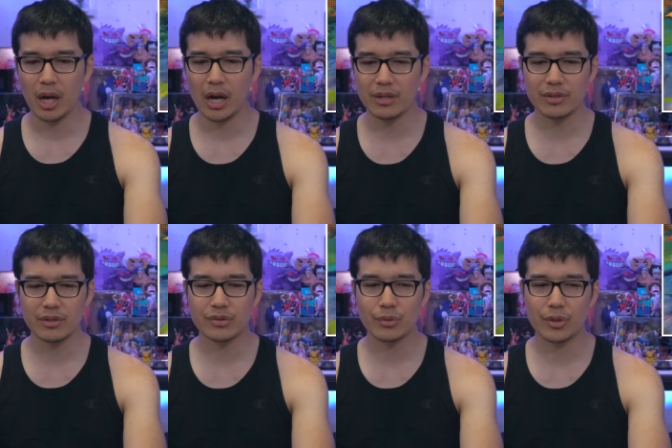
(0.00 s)
I just think
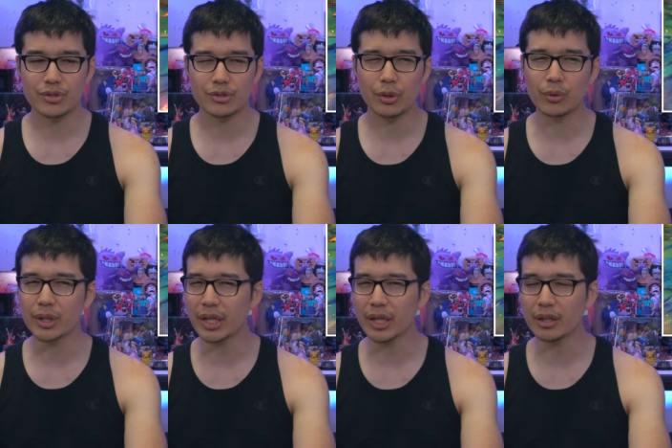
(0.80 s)
the story is just
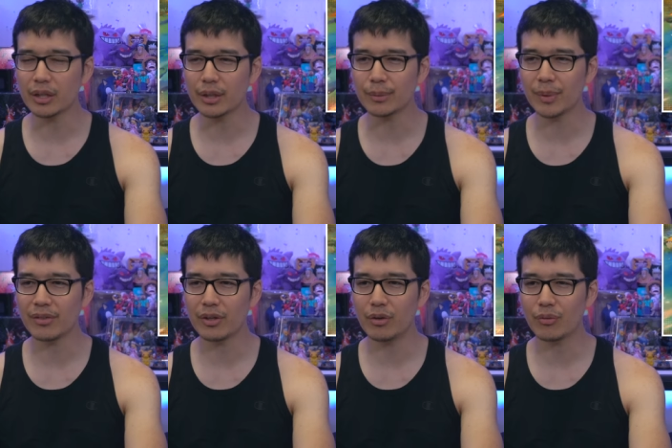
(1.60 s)
okay. Um, I
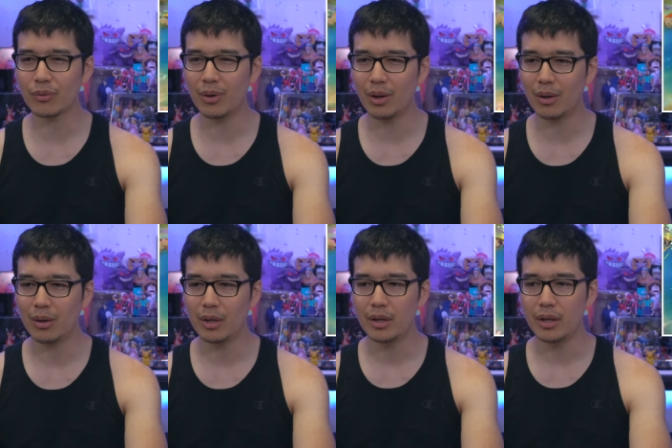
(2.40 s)
think overall,
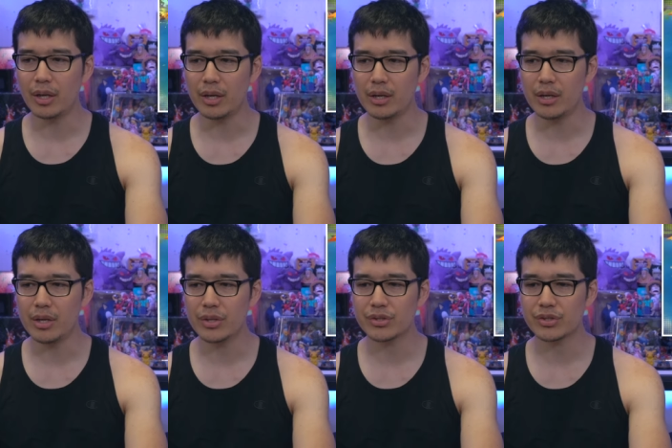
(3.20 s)
it
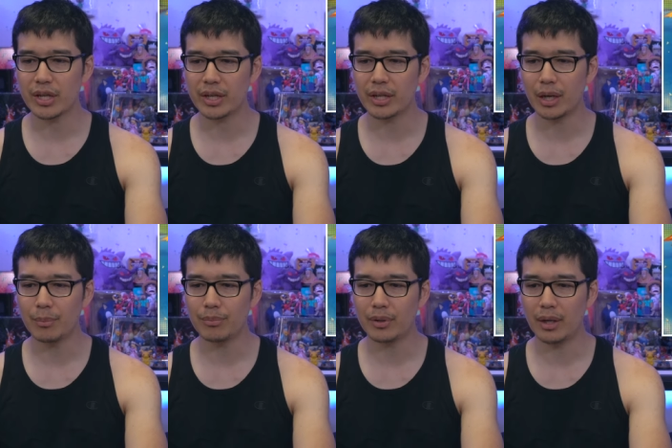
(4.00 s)
is setting
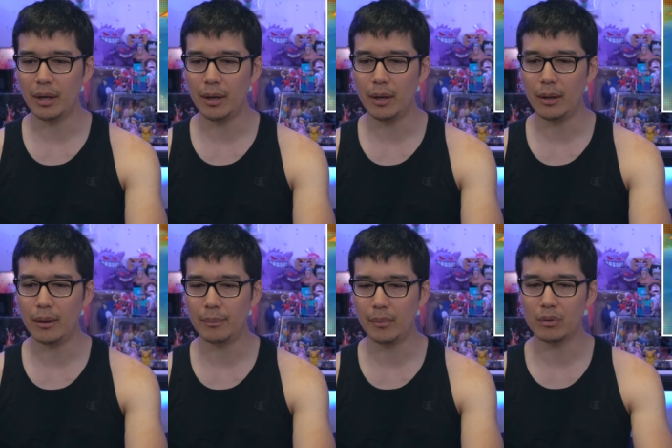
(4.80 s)
up
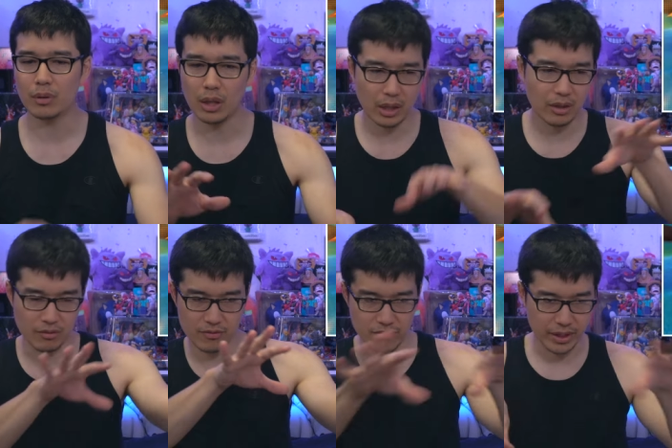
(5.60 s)
um, a lot
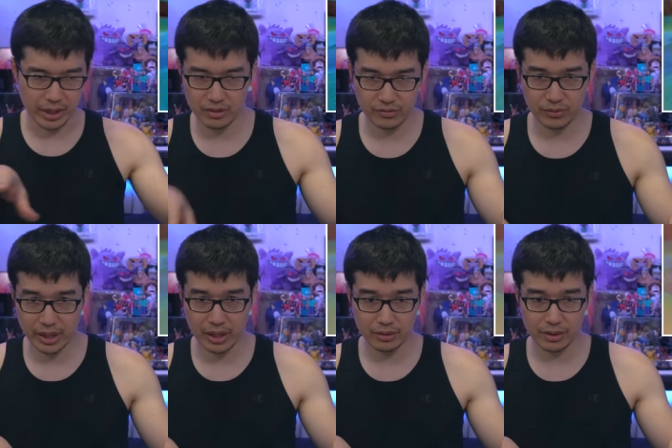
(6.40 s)
of things from
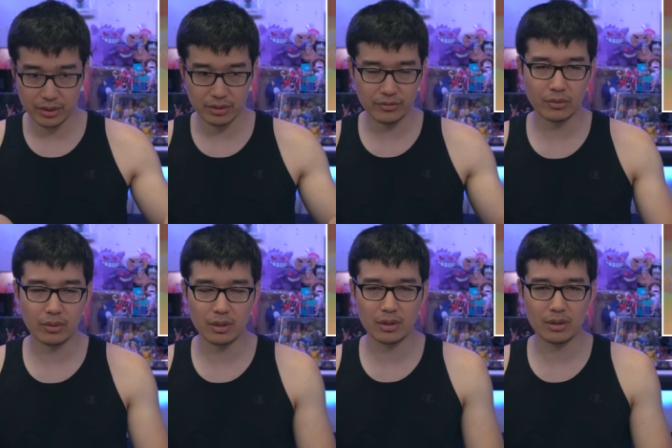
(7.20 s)
Natlan, of
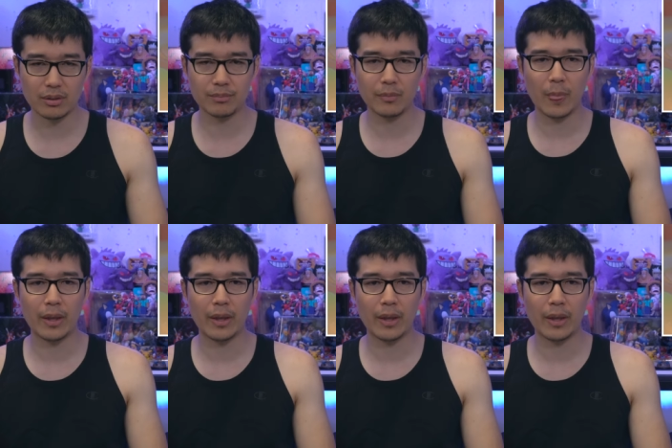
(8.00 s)
um,